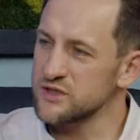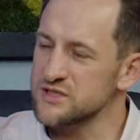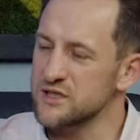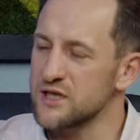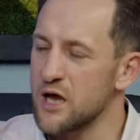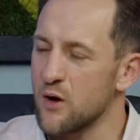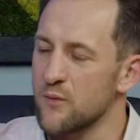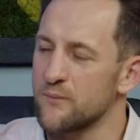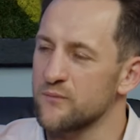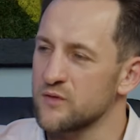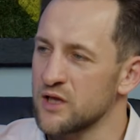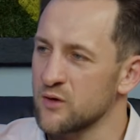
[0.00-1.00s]
is it now?
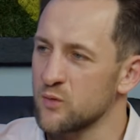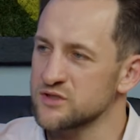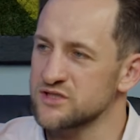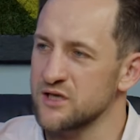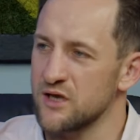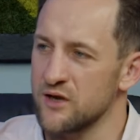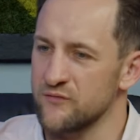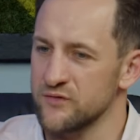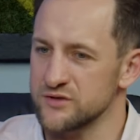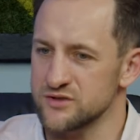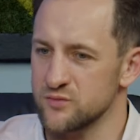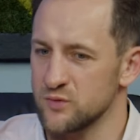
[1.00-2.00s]
Actual. Like what's the
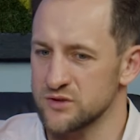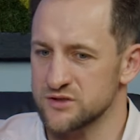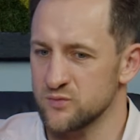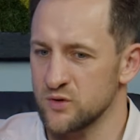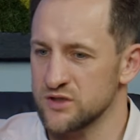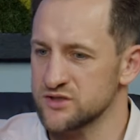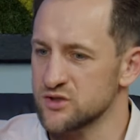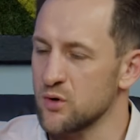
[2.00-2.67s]
average? What's where is